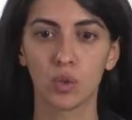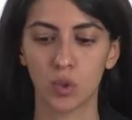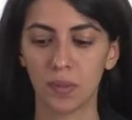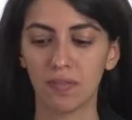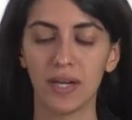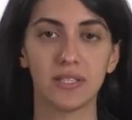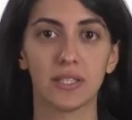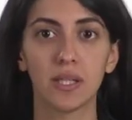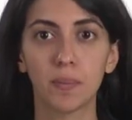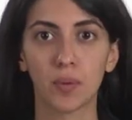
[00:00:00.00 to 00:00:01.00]
supervising
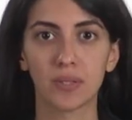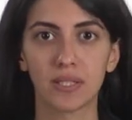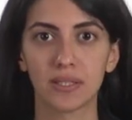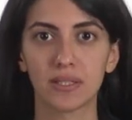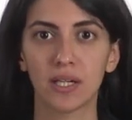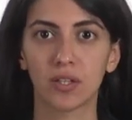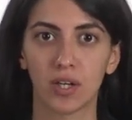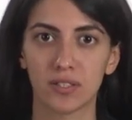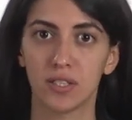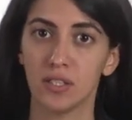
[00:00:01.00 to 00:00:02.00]
the process
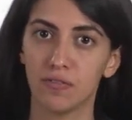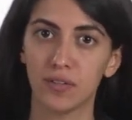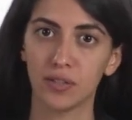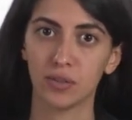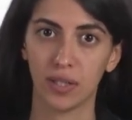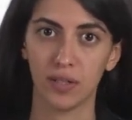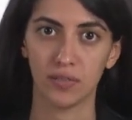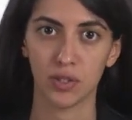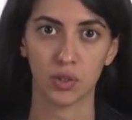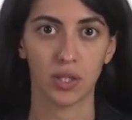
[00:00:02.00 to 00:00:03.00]
across the different
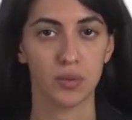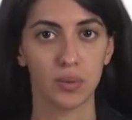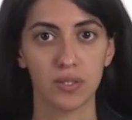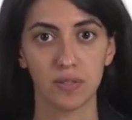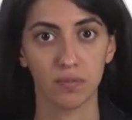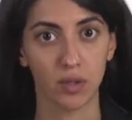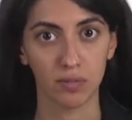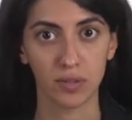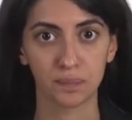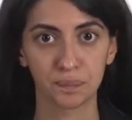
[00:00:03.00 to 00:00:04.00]
organizational units
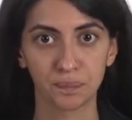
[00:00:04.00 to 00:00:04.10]
involved.